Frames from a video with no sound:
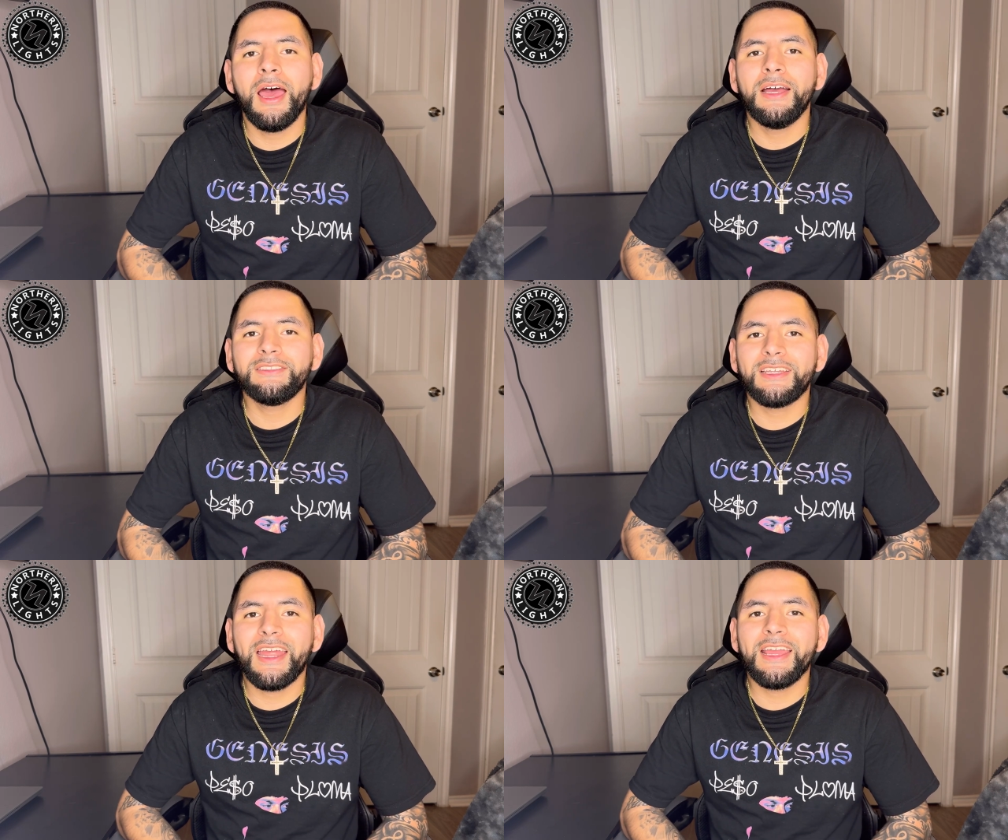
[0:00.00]

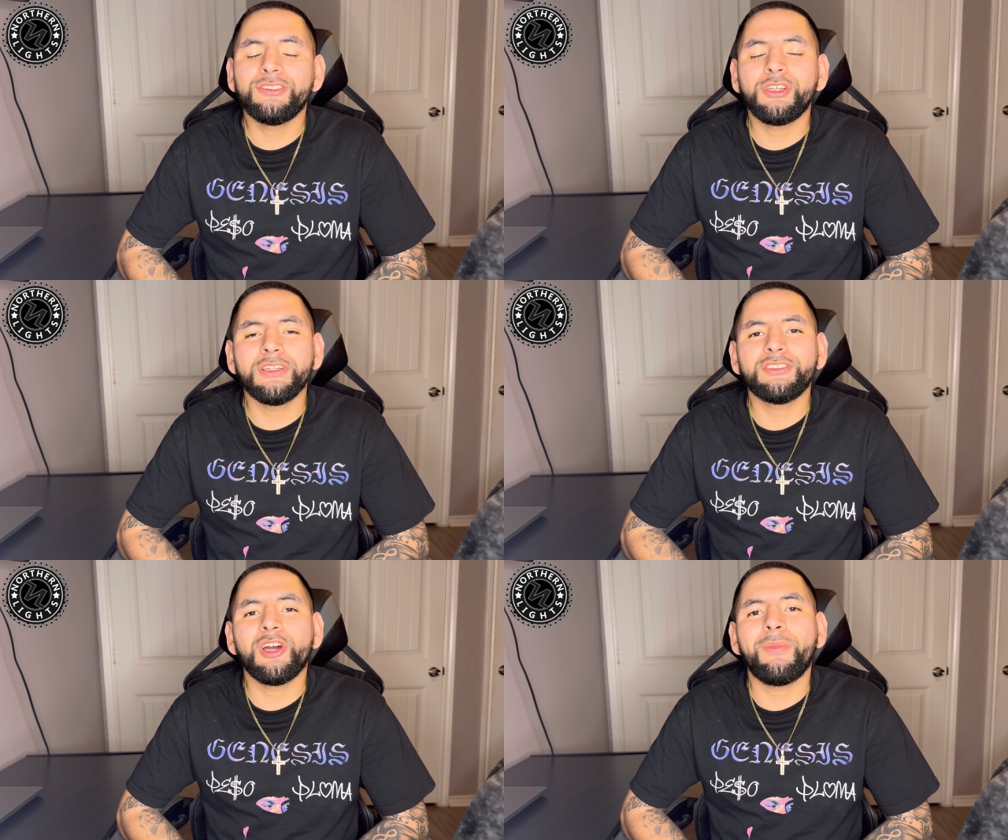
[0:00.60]
Today, as you
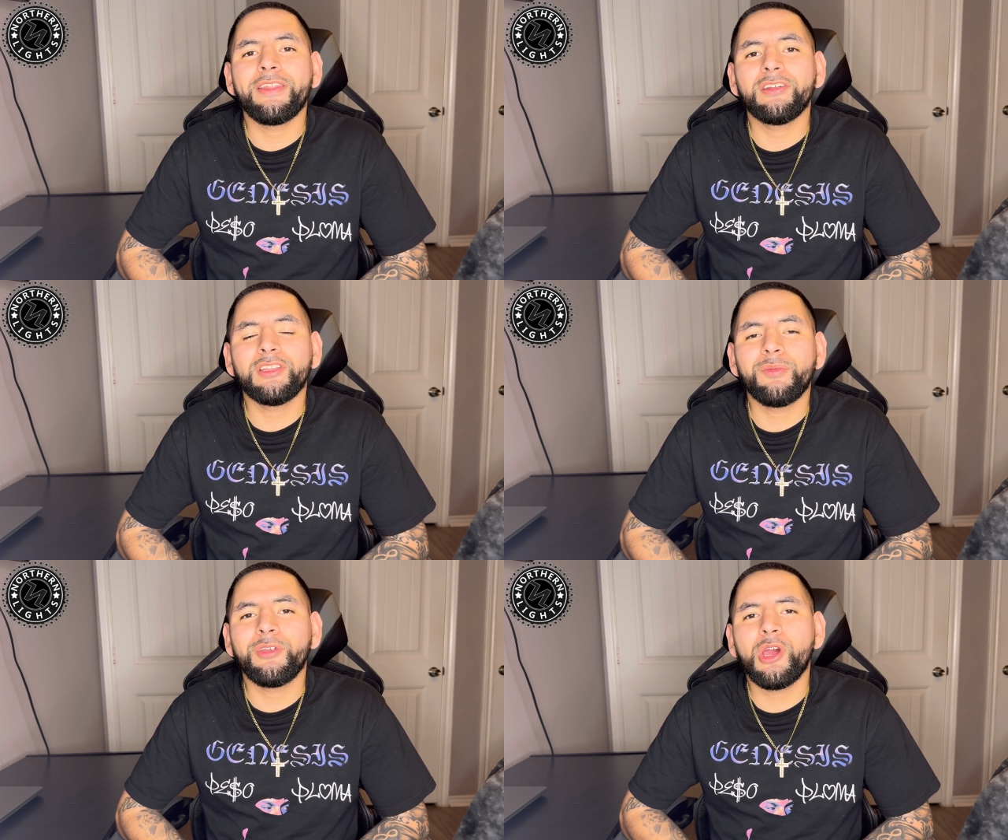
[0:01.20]
can tell by the
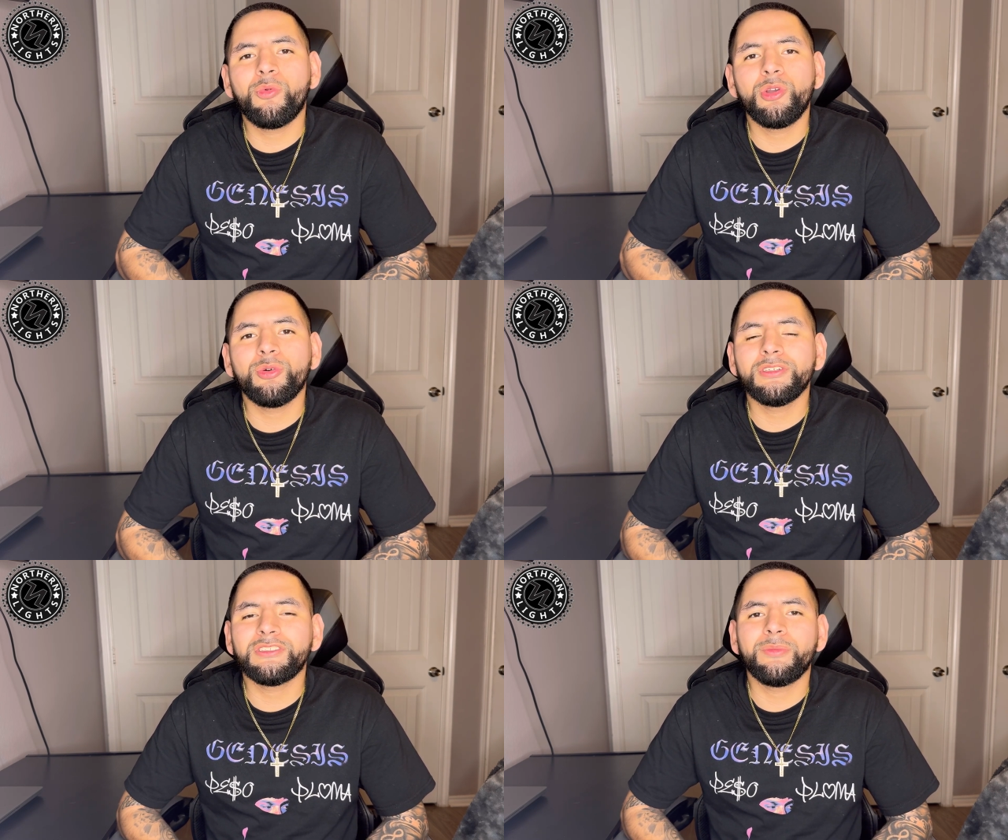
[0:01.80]
thumbnail, we're
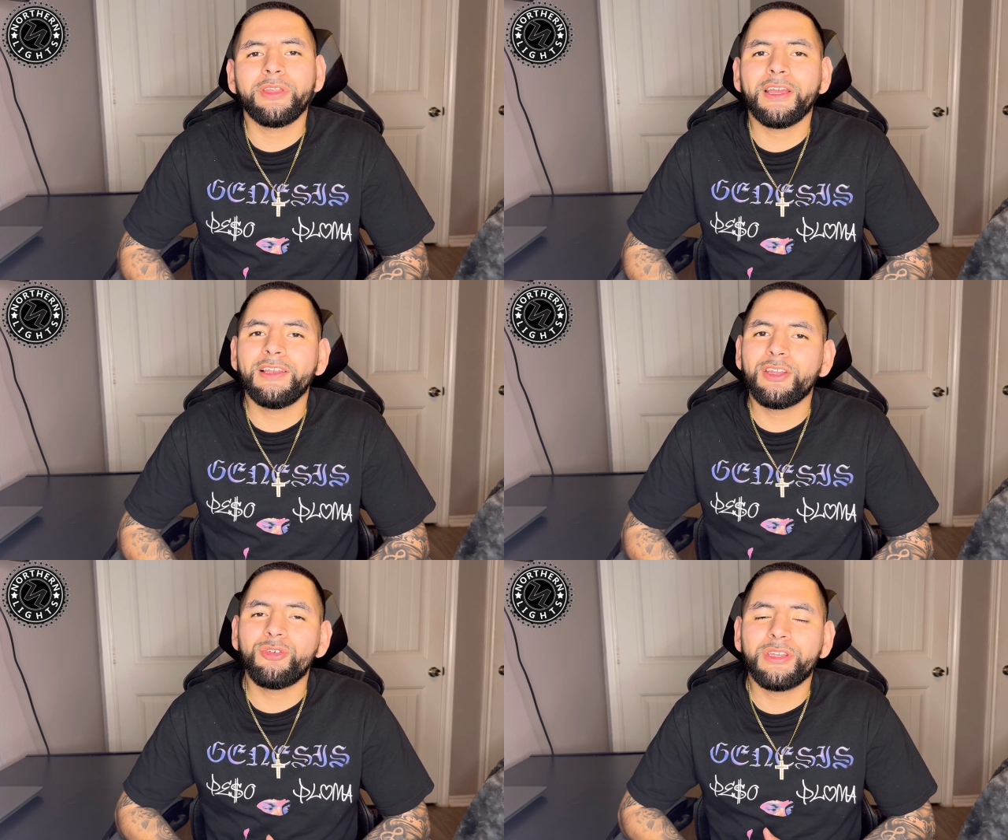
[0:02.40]
doing something a
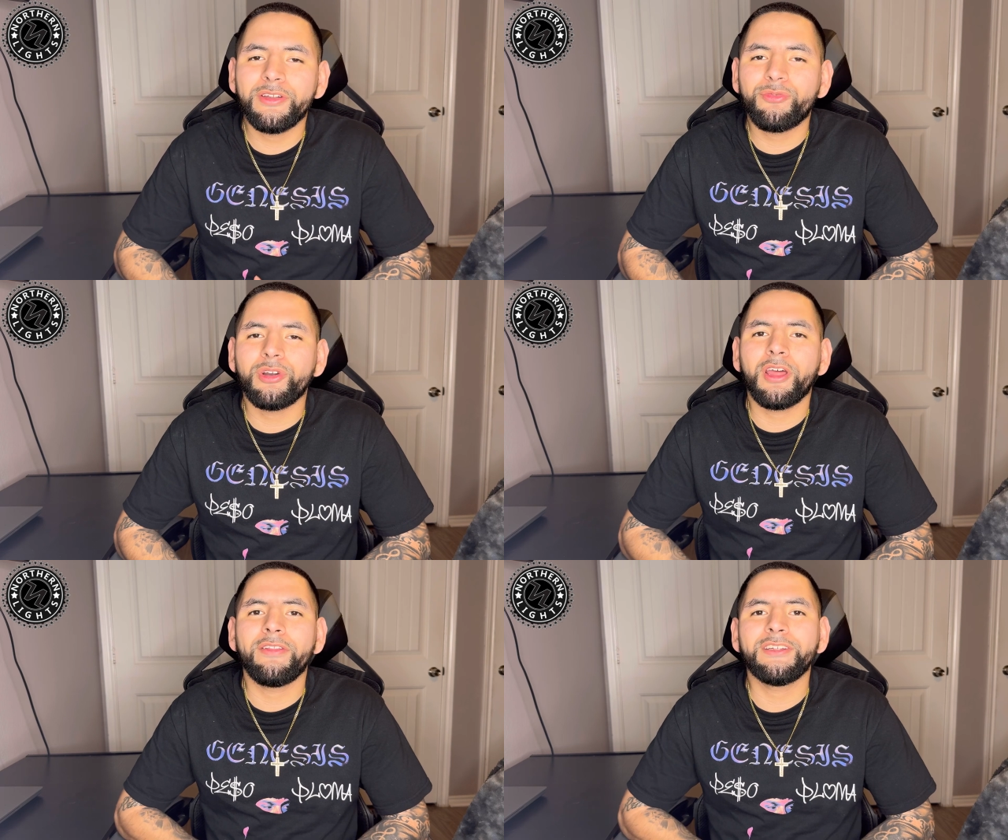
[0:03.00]
little
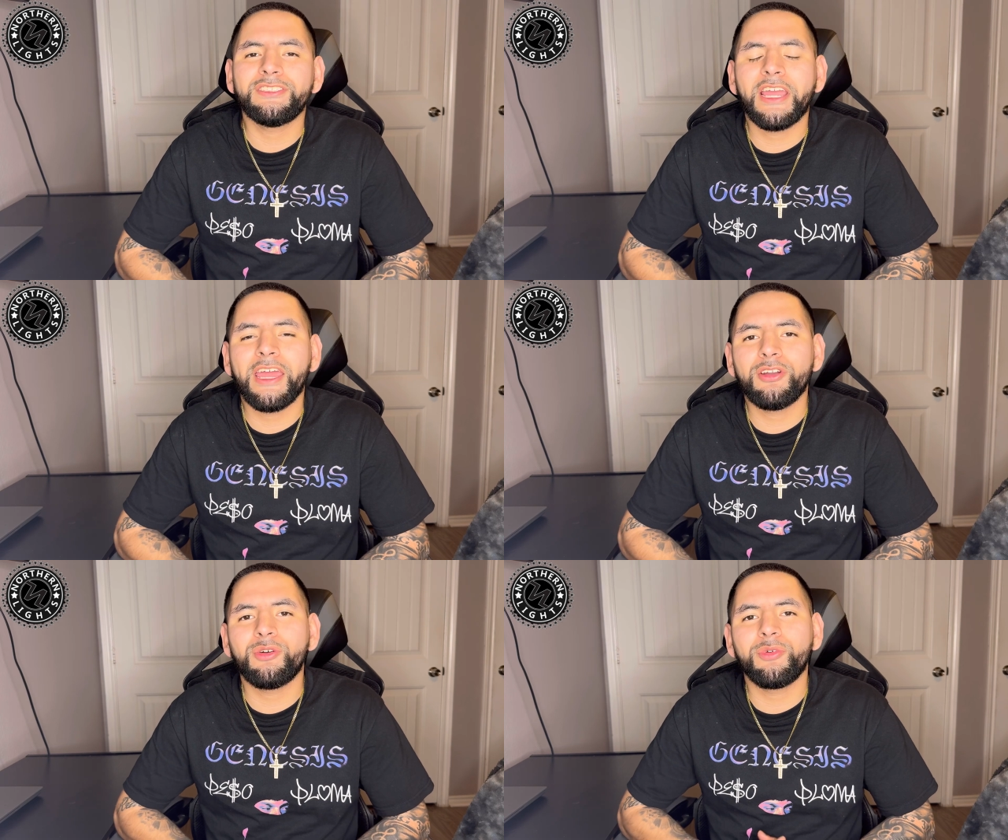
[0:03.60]
different on the
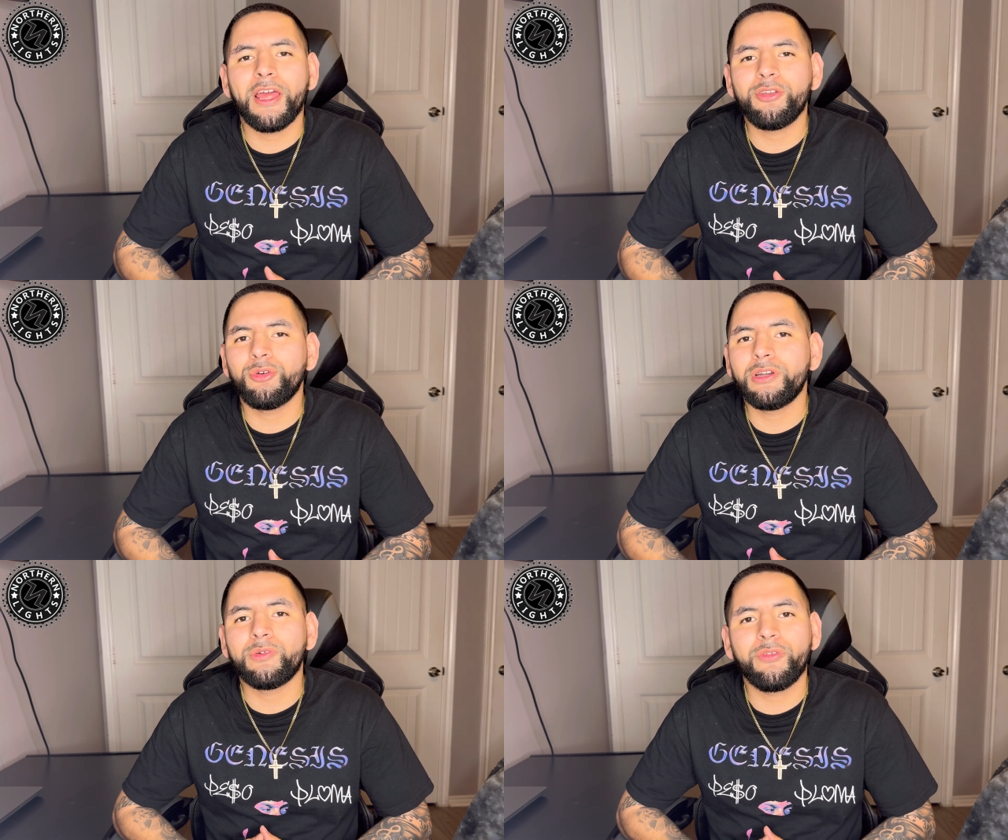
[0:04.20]
channel. We're not
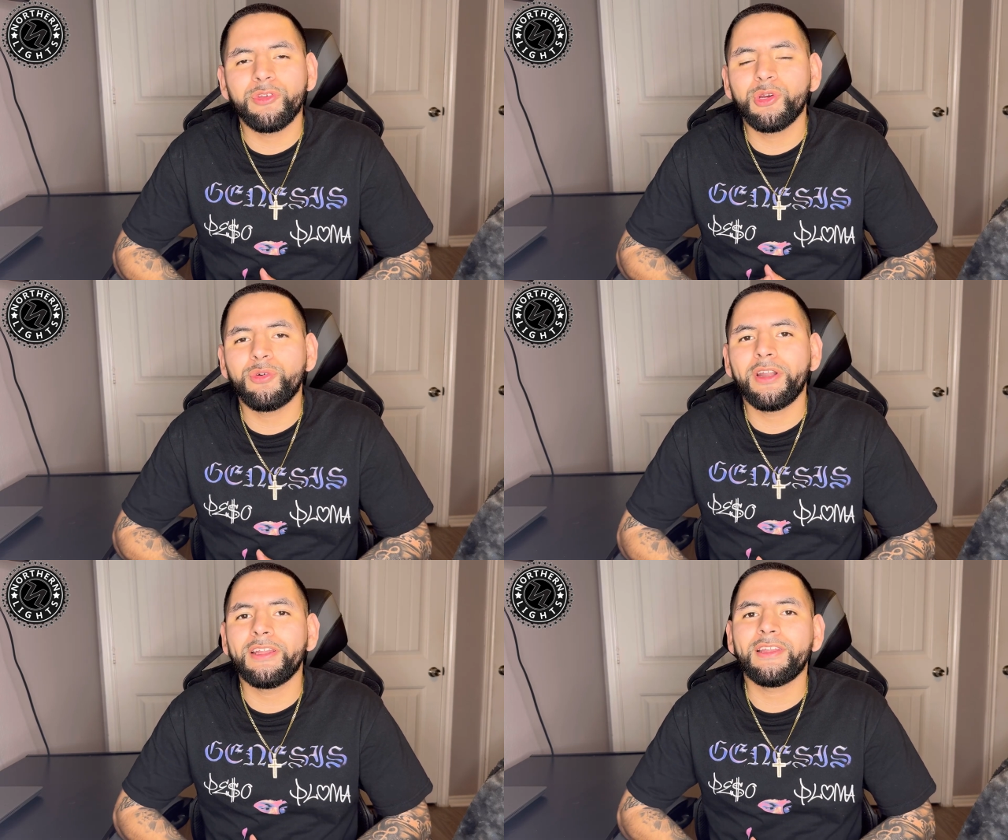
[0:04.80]
doing a review or
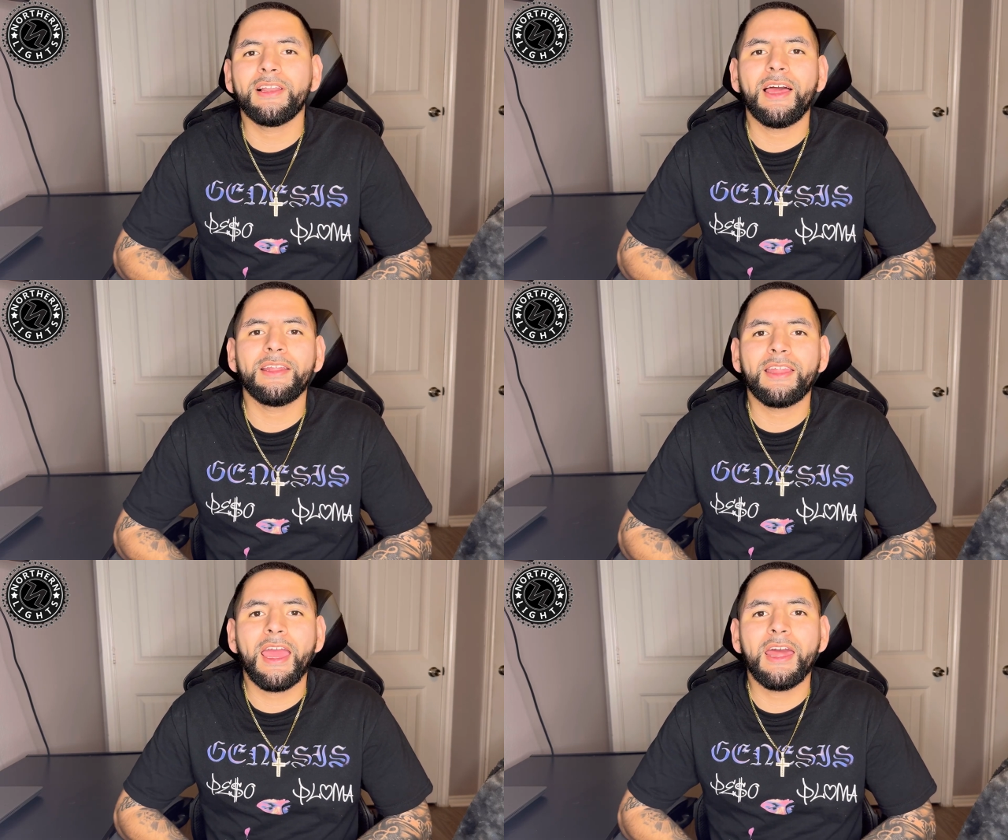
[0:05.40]
anything
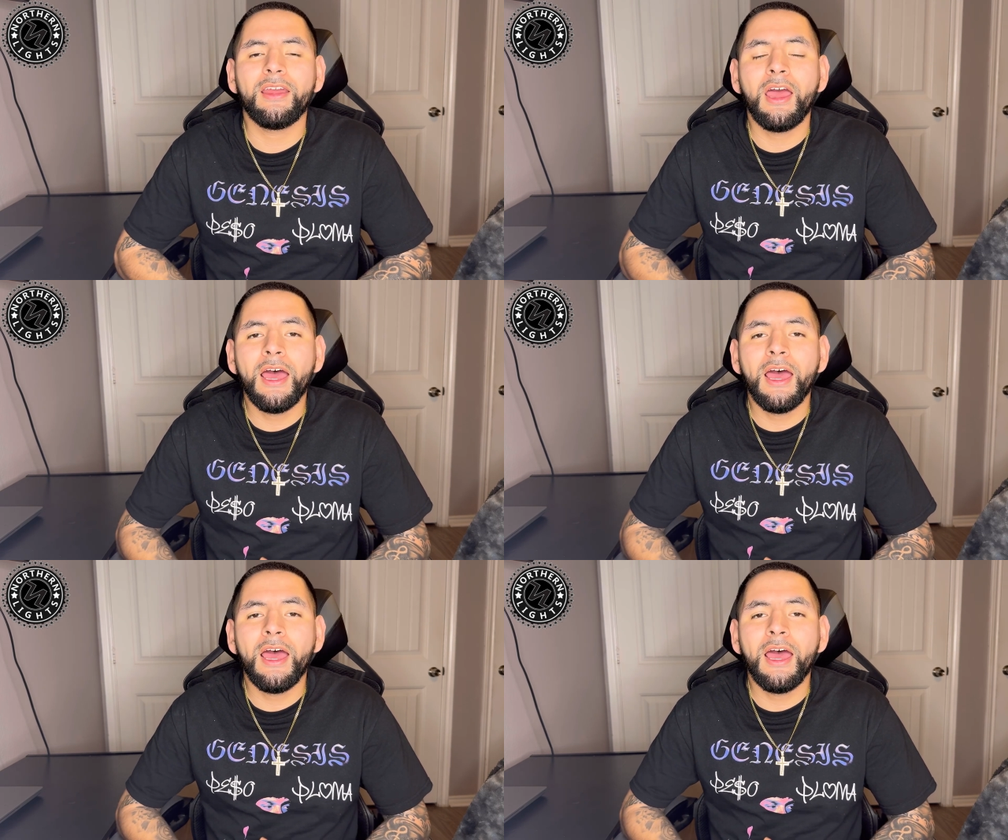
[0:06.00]
like that.